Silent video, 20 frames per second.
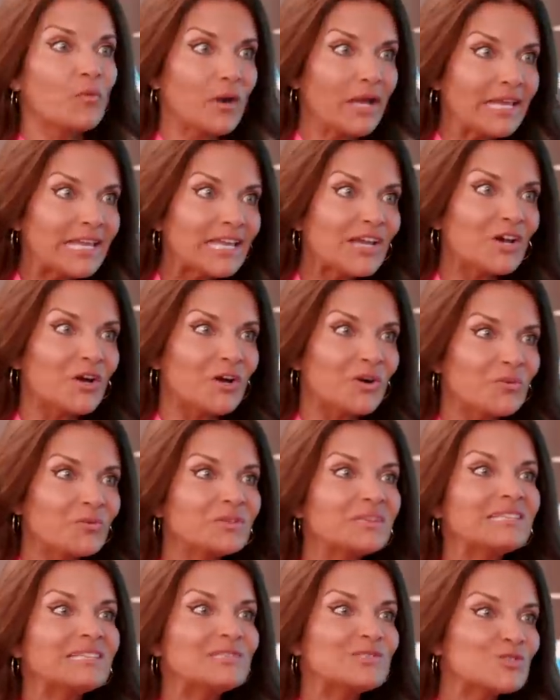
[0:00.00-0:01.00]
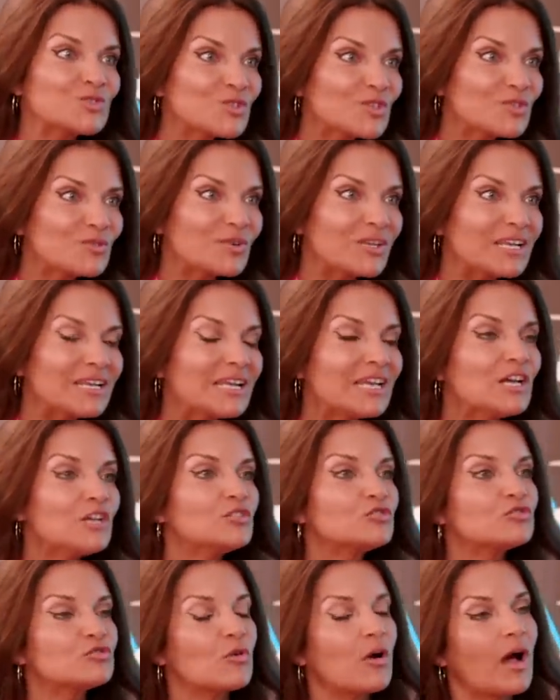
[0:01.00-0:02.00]
we're here with these children.
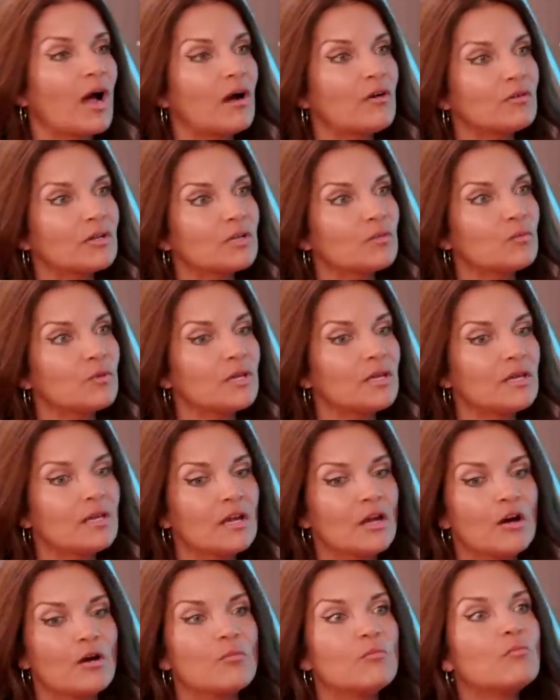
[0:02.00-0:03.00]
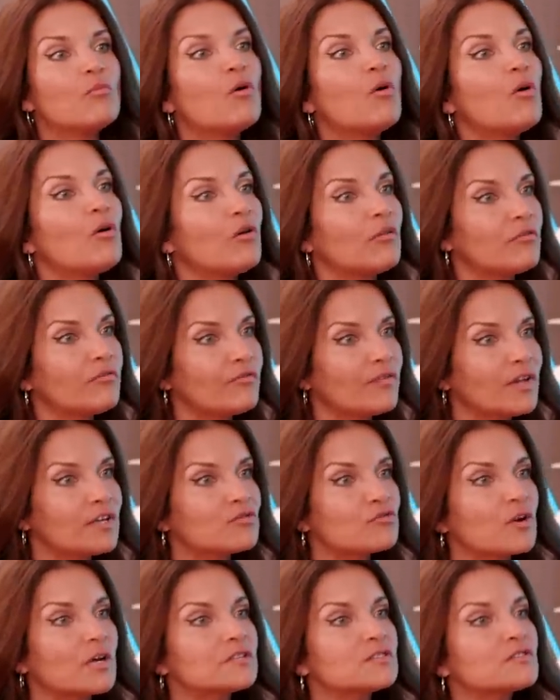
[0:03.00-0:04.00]
So how can we morph
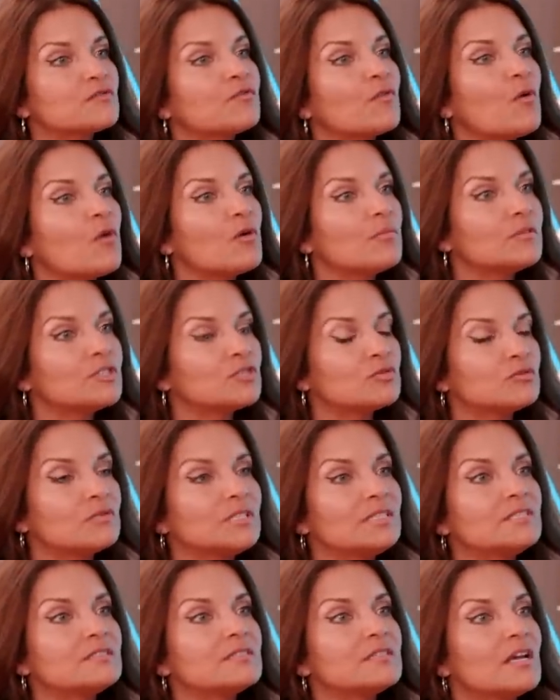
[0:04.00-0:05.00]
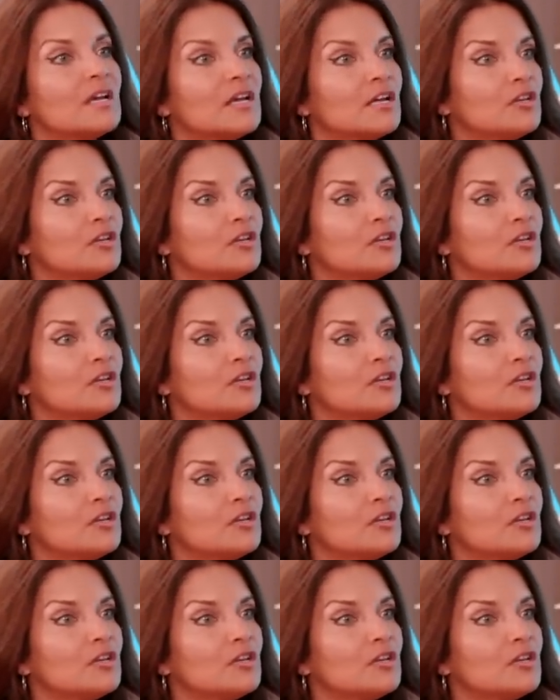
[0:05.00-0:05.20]
and transform into these